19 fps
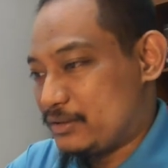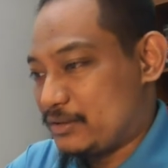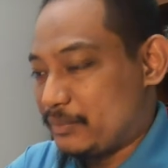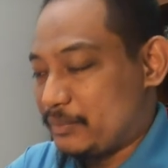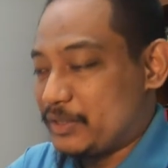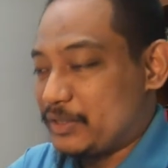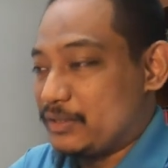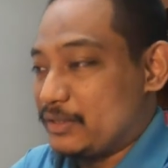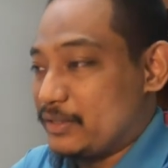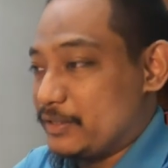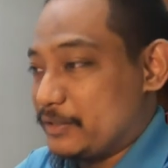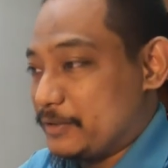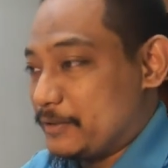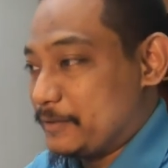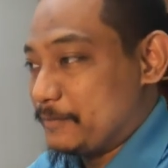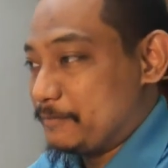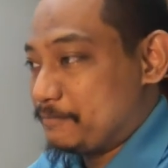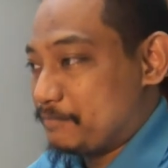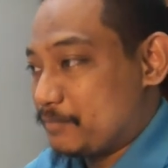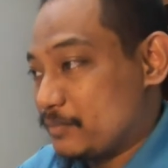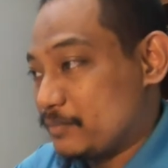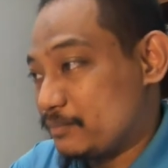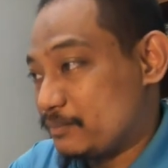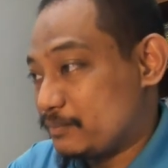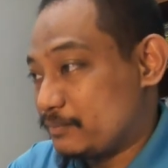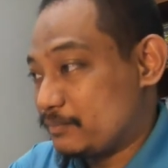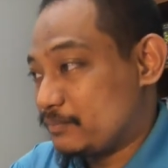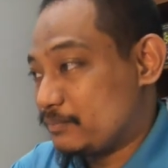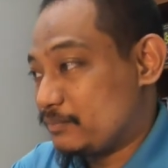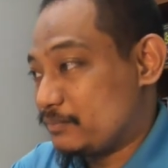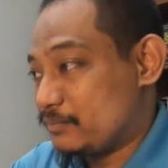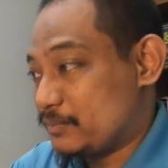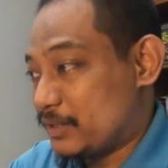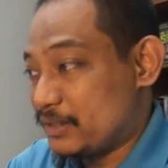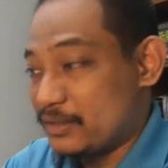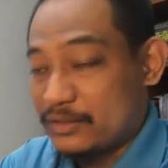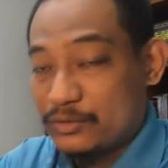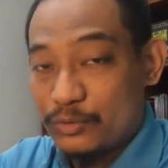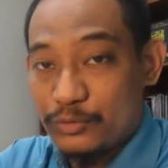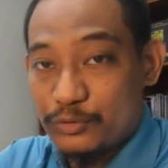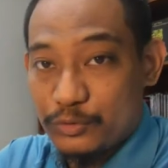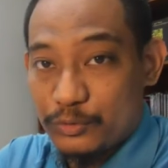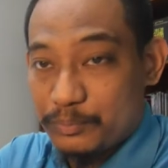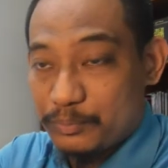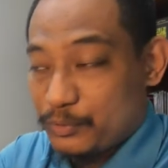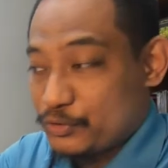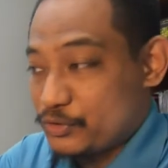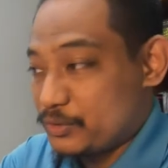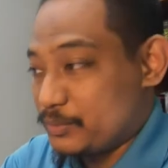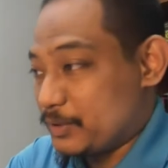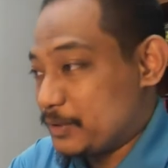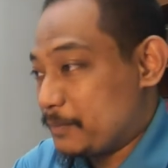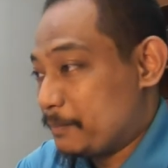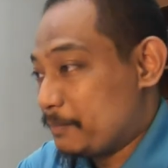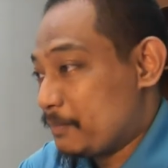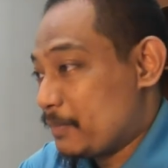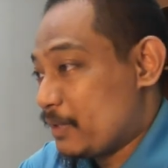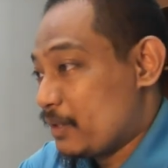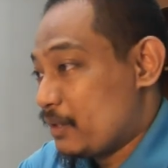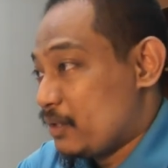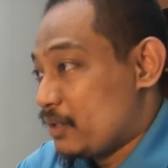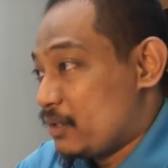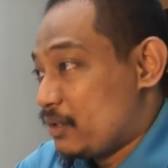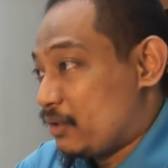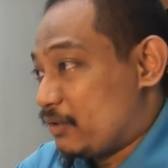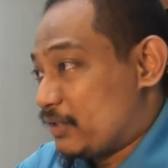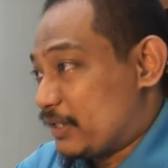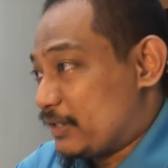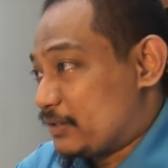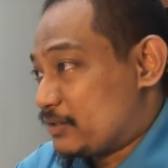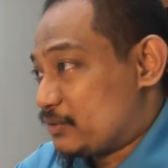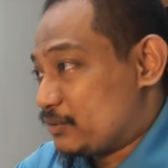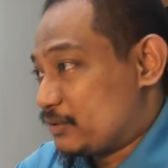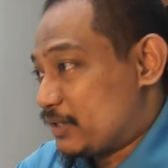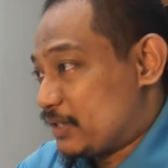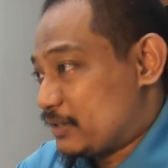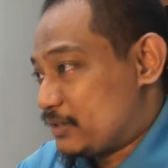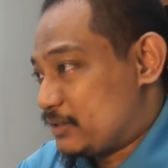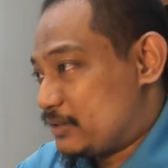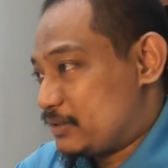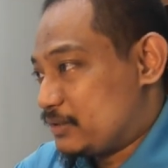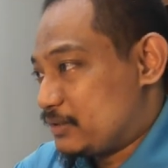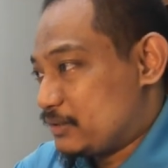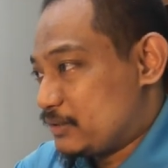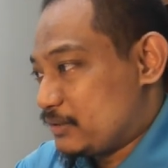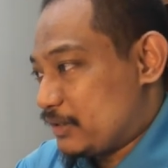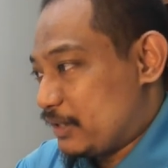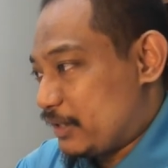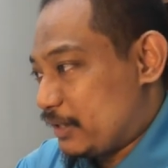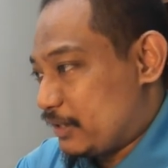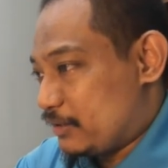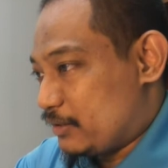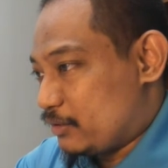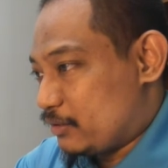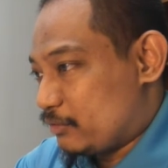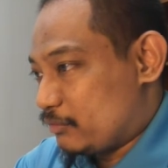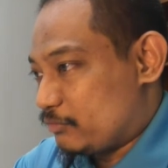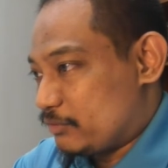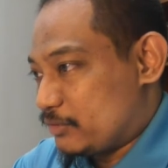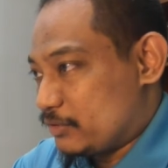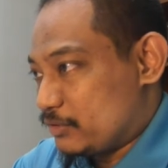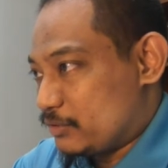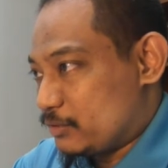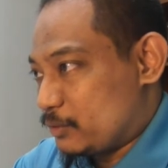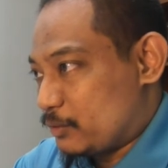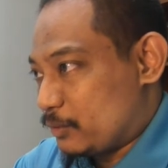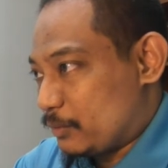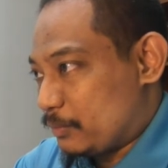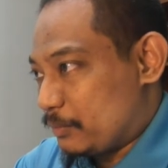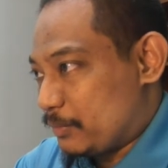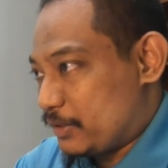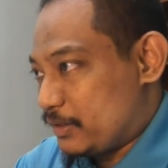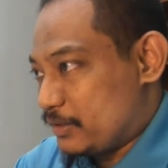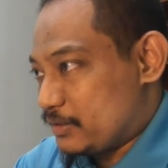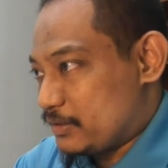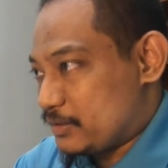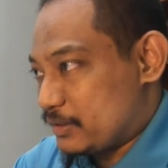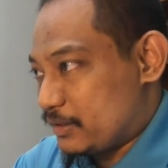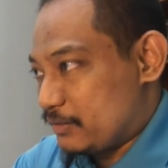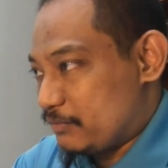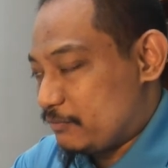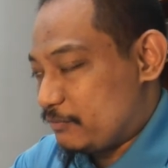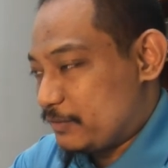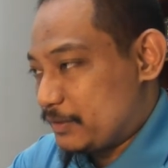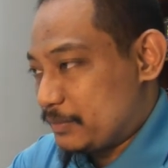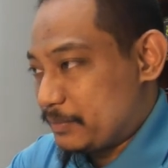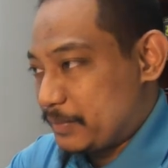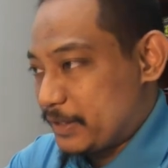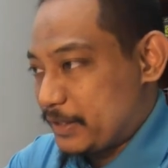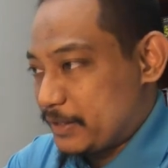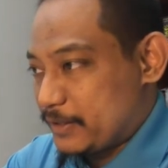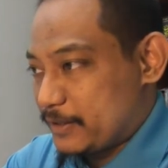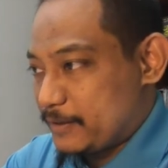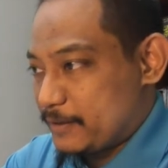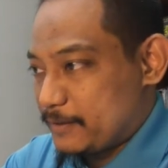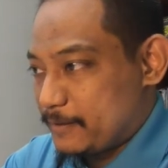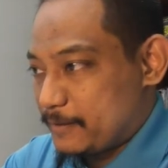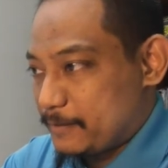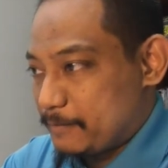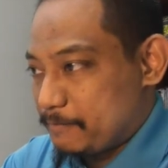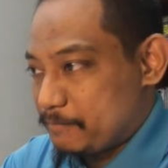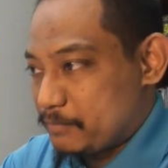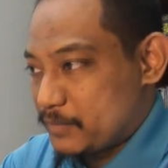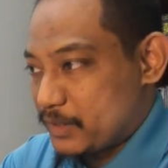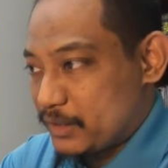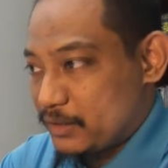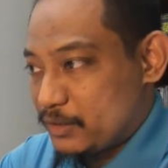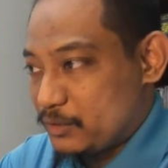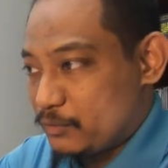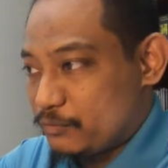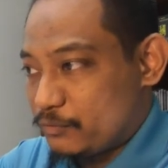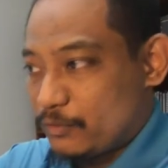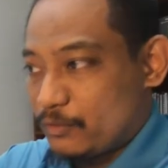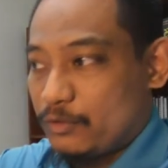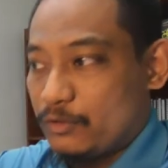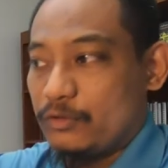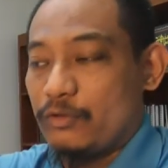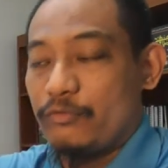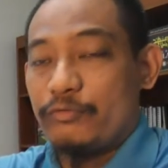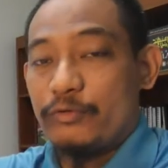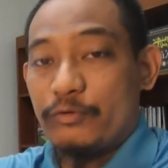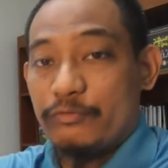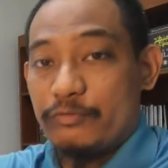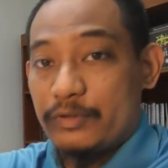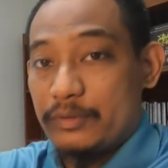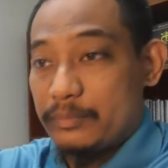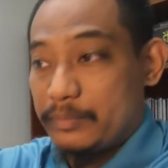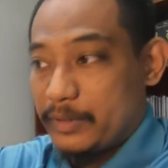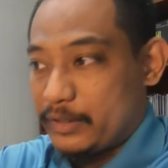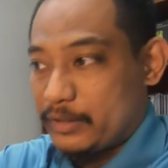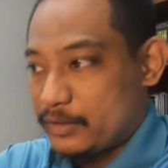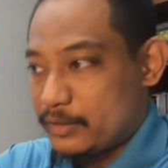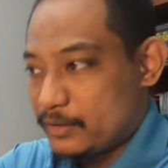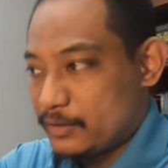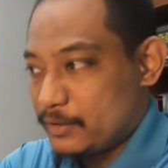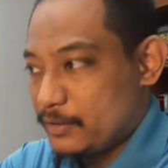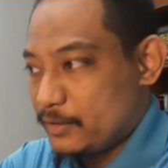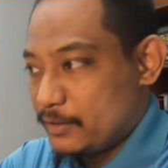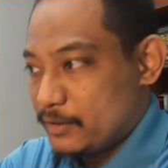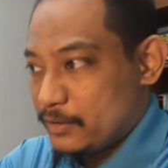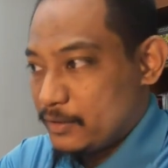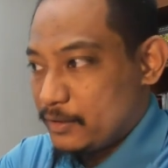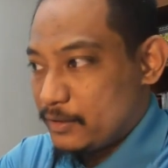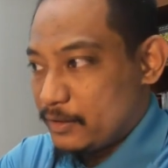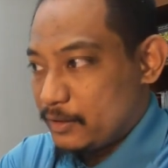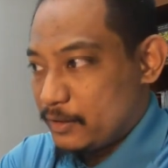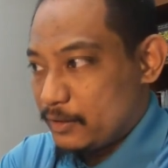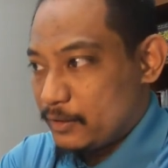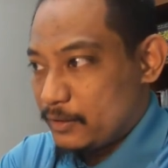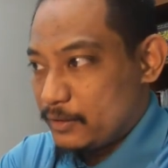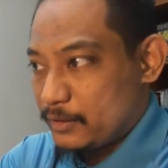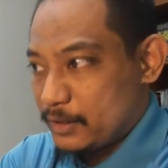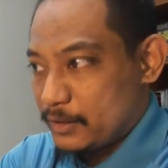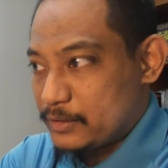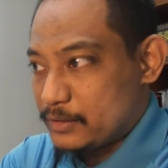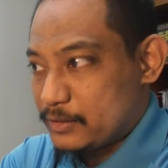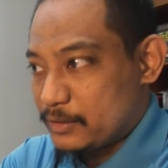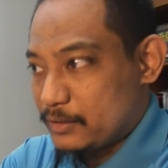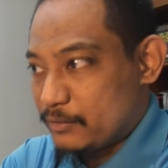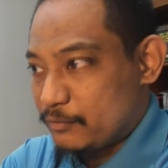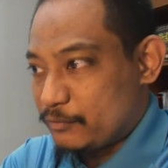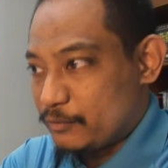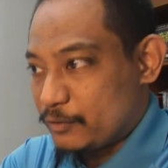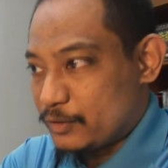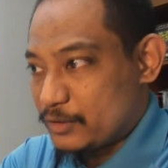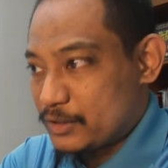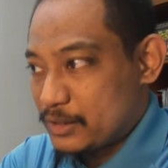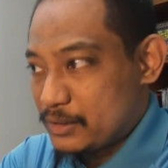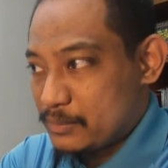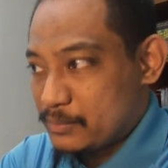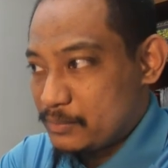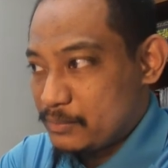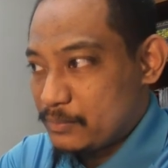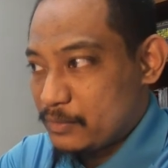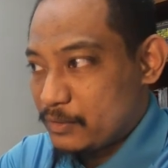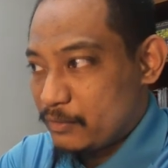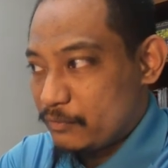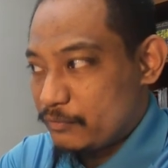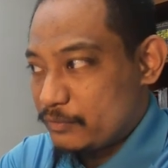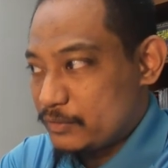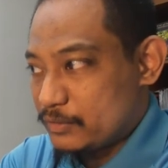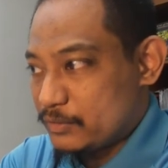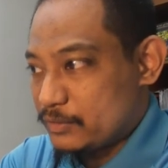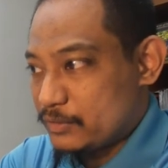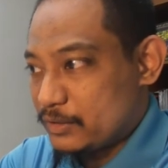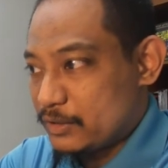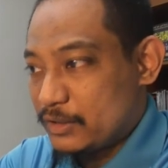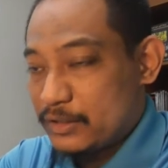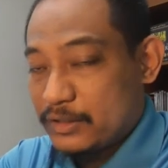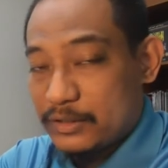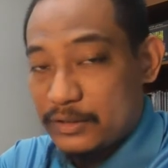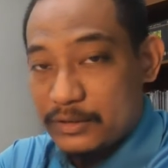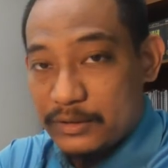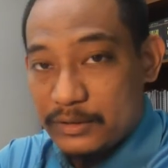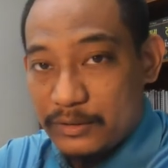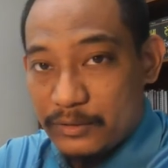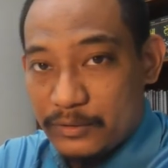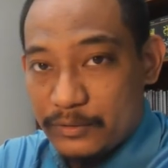submitted late. That is also possible. Alright, so that's the end of the comments and feedback. Thank you for all of your feedback. Yes, for some of the earlier